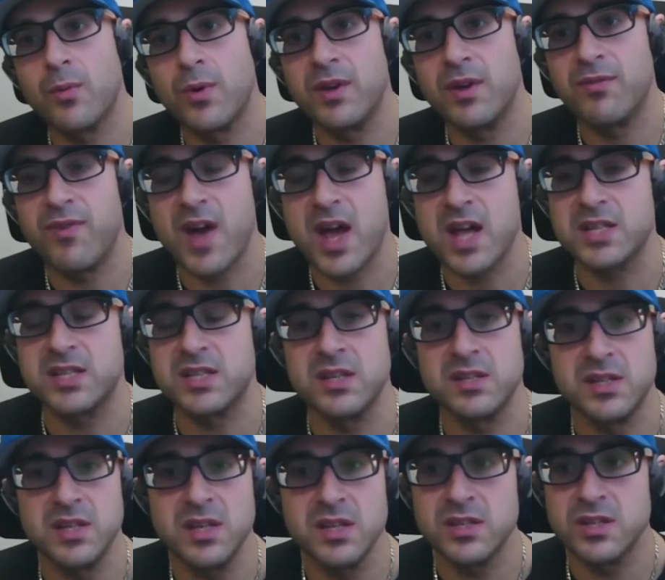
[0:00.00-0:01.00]

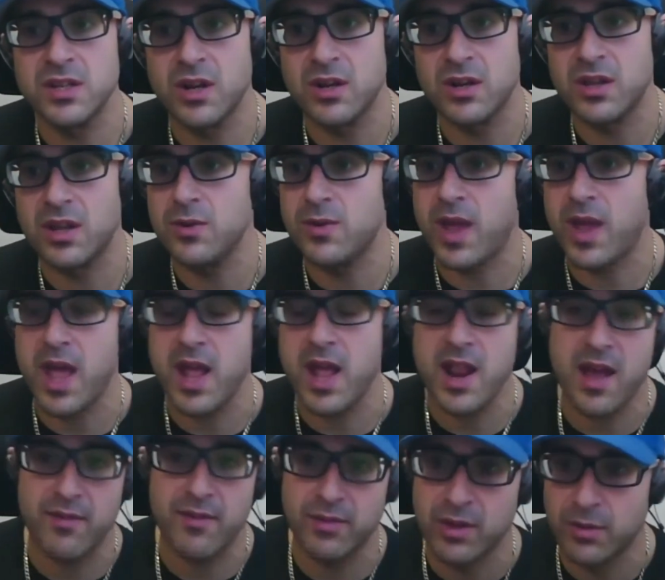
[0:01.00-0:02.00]
fasting's easier that you can't
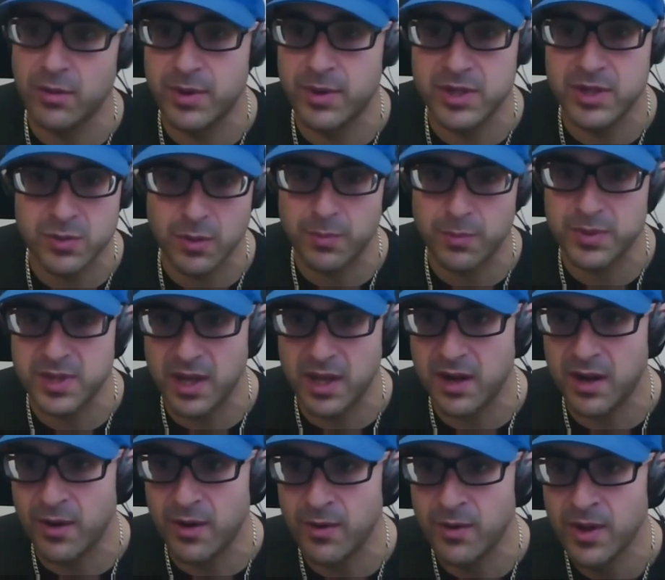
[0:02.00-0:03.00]
have a little bit of sweet potato,